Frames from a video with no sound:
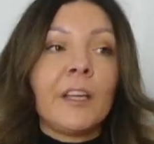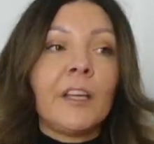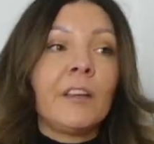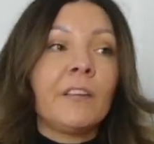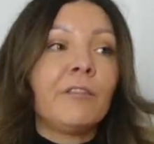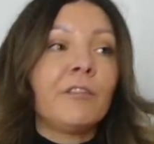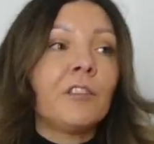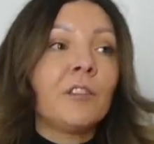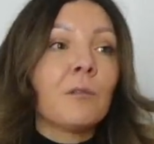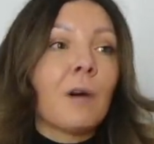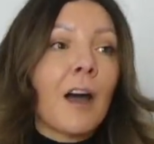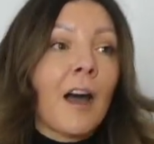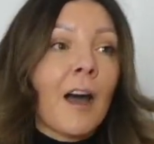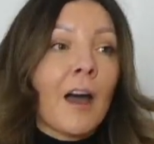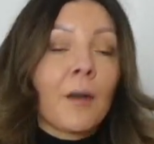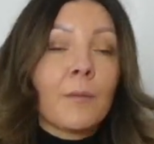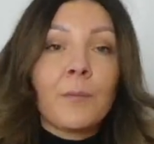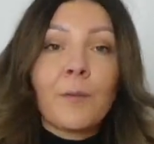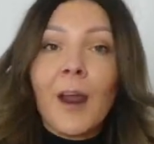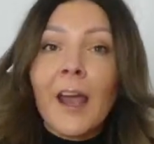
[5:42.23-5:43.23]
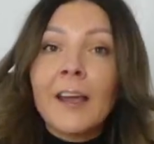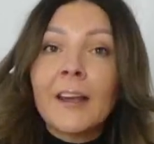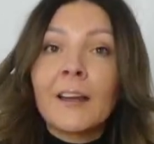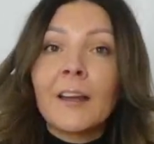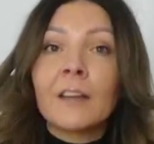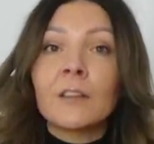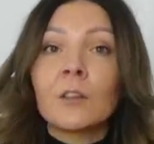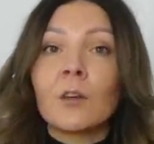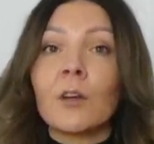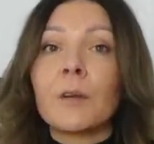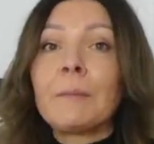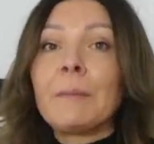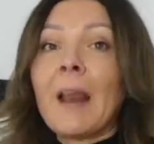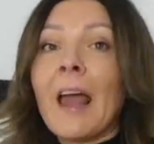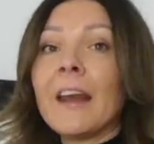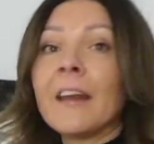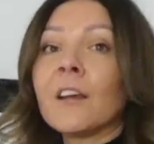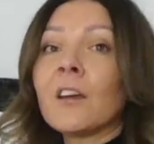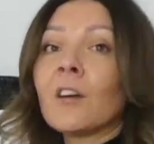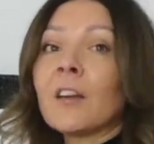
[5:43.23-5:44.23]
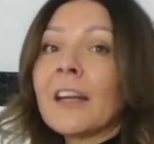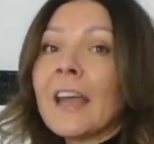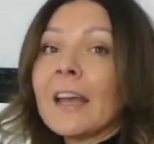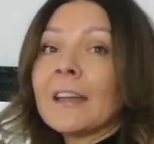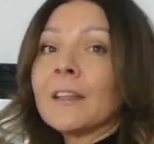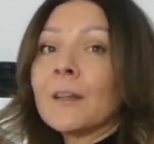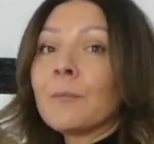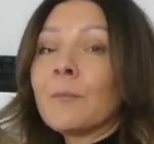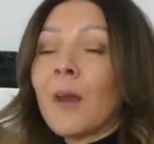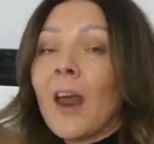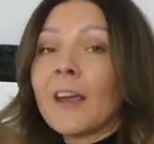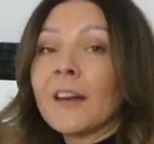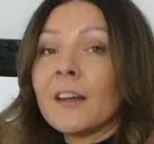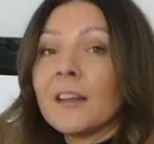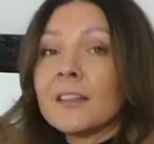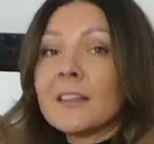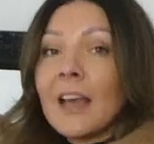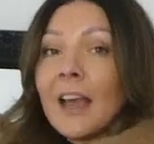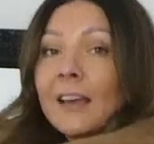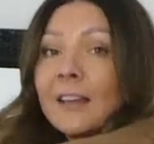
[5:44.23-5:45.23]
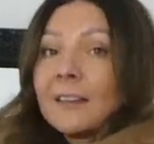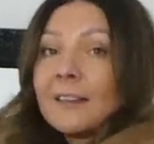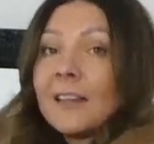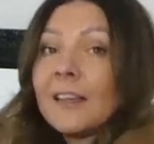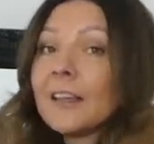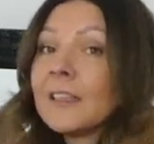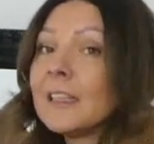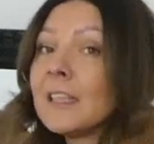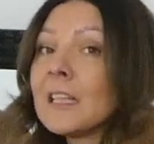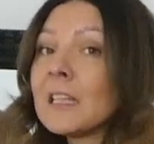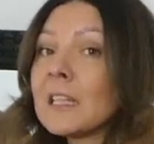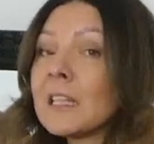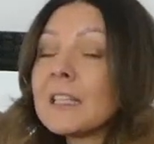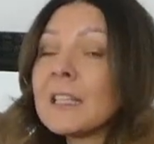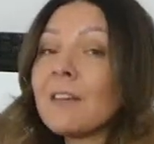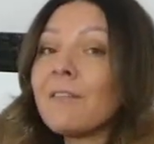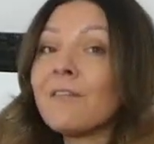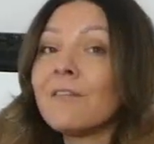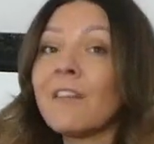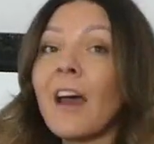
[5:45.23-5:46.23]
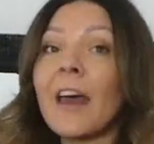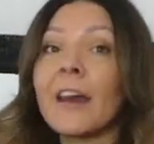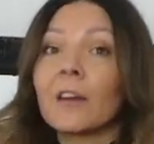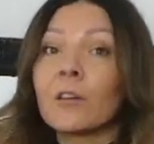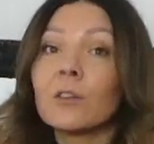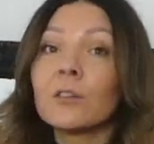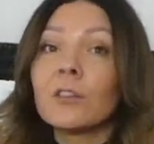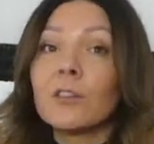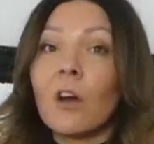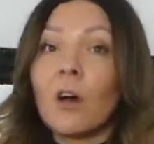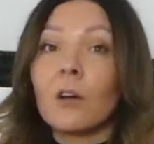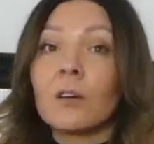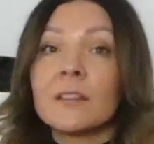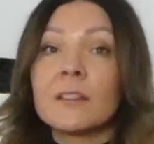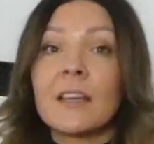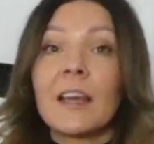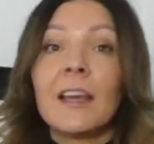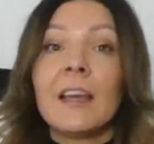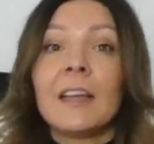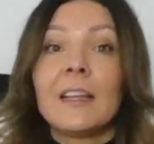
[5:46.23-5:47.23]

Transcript: if you are pregnant or you're planning on getting pregnant I think this is a very good coat